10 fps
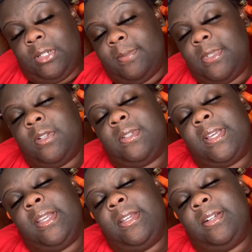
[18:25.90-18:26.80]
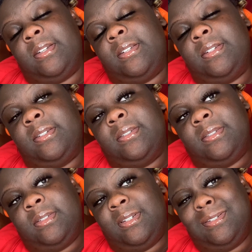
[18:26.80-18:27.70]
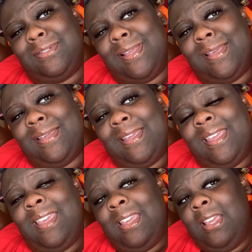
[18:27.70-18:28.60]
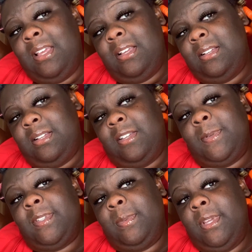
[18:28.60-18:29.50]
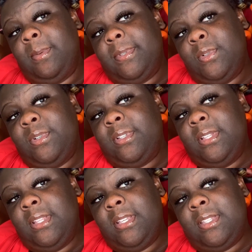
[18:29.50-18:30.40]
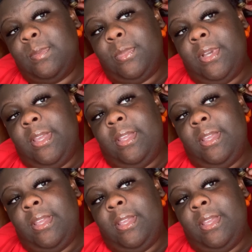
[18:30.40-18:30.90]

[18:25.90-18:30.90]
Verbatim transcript: I'm so tired. It's like, I'm supposed to be up sooner than this, but